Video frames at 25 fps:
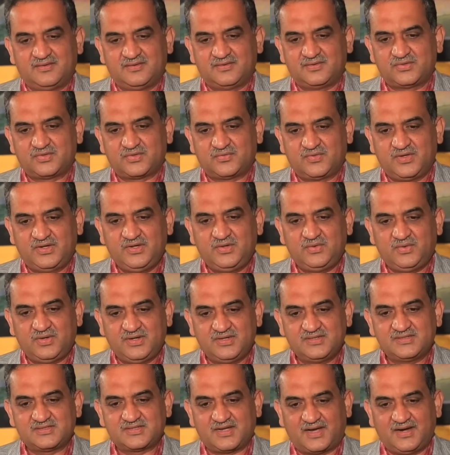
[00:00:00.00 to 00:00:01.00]
So when you are
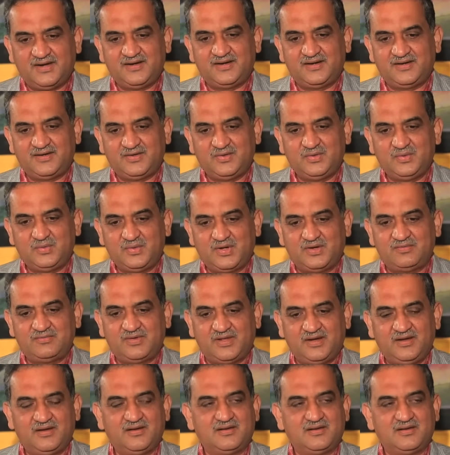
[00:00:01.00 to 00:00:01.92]
inside it, you have very